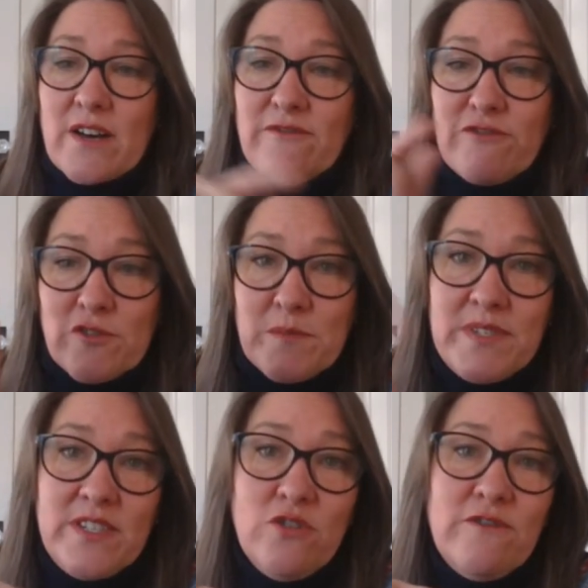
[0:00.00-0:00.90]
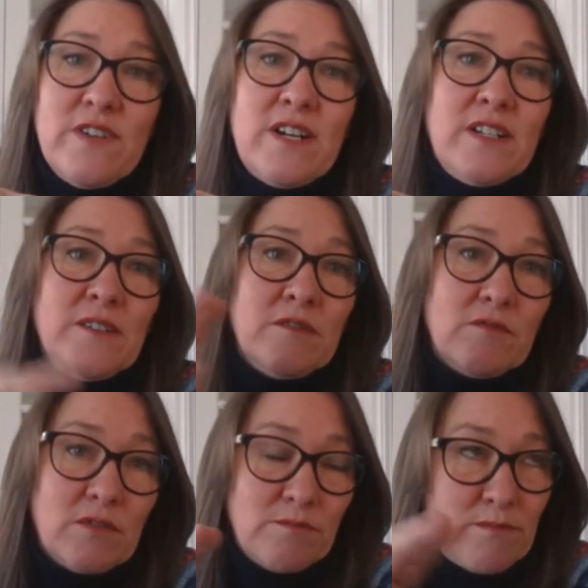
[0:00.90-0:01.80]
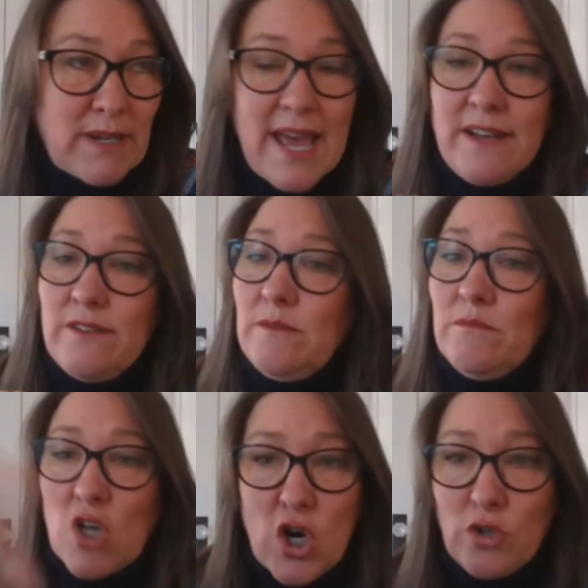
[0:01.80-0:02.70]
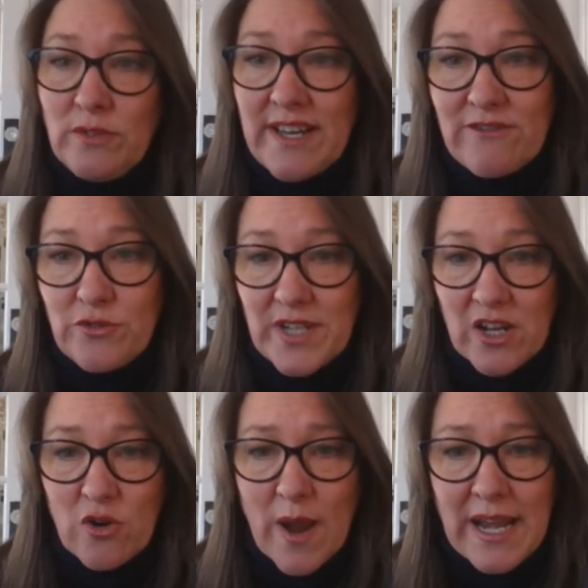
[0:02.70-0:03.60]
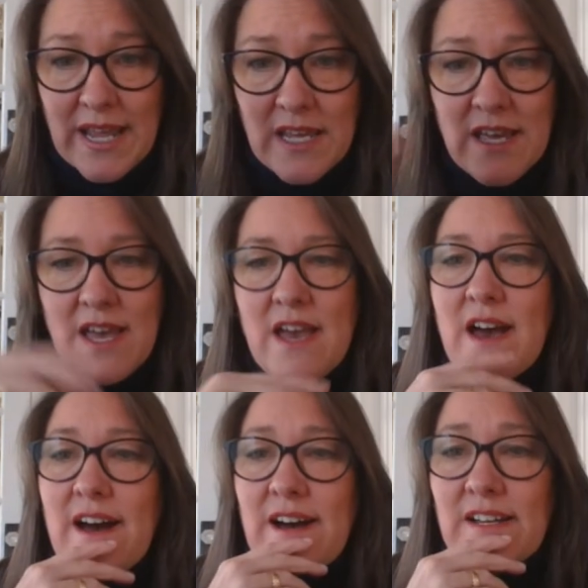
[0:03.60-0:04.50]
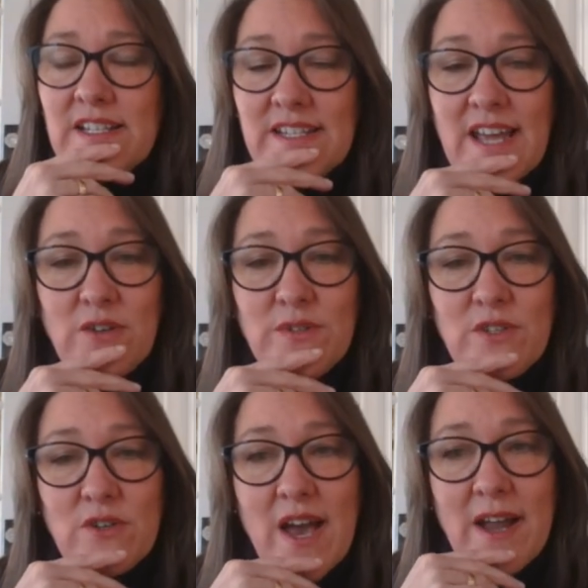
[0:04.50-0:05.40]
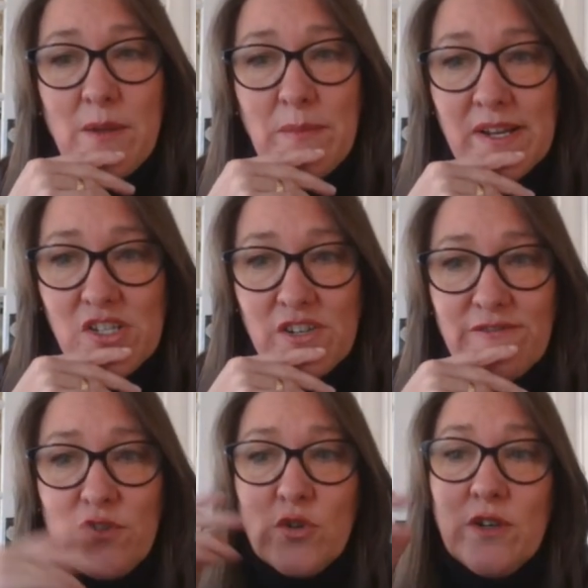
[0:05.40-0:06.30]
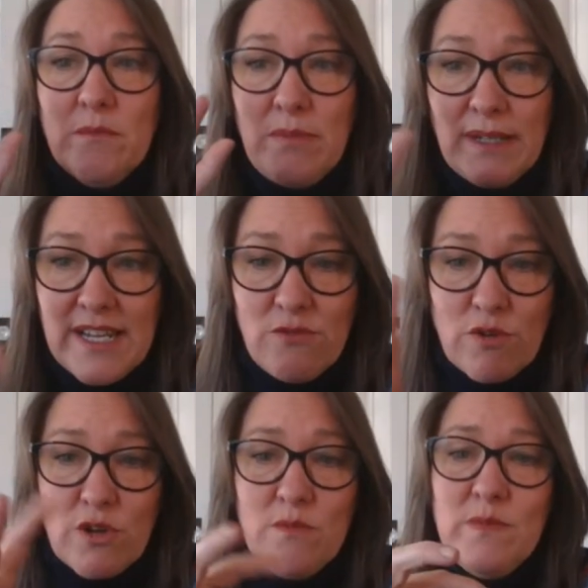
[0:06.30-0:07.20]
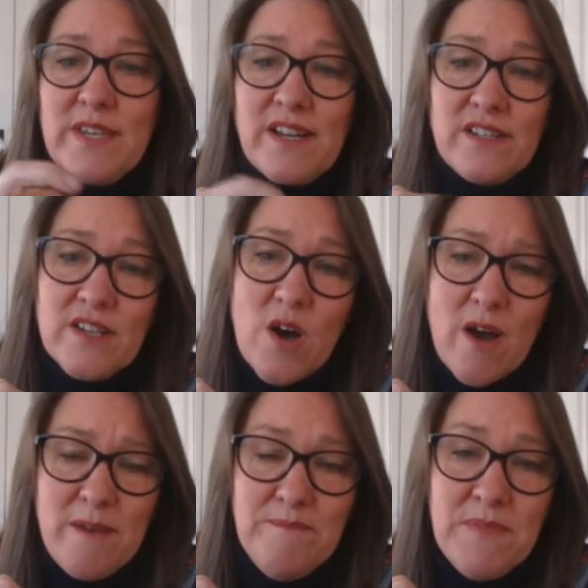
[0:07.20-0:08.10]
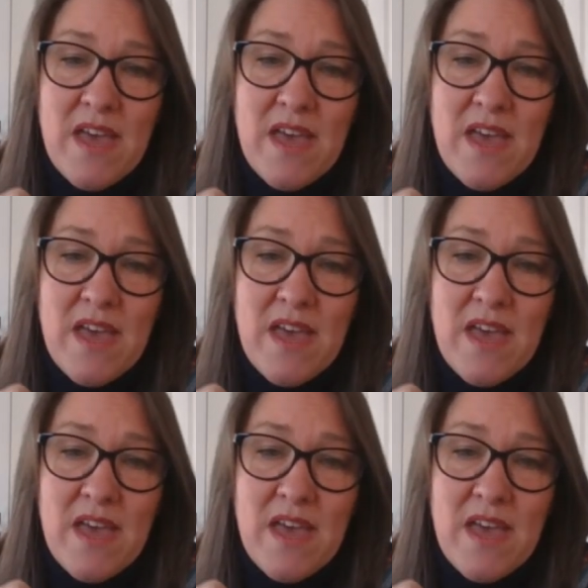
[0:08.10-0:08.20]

from silver, platinum, gold level decorating. It tells you how to budget for complete rooms at a time,